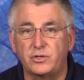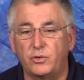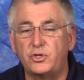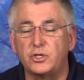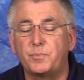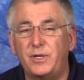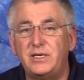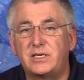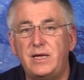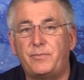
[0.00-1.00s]
So just
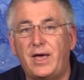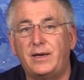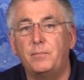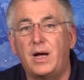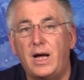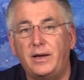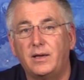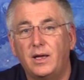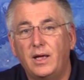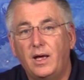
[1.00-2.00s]
please keep that in
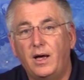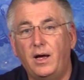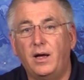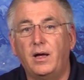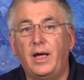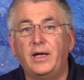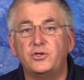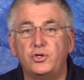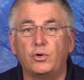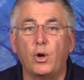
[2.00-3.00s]
mind
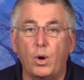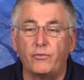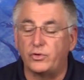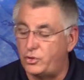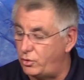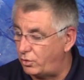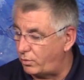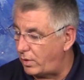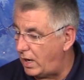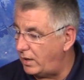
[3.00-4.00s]
as you go over to your
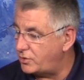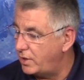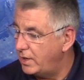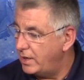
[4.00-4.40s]
garage.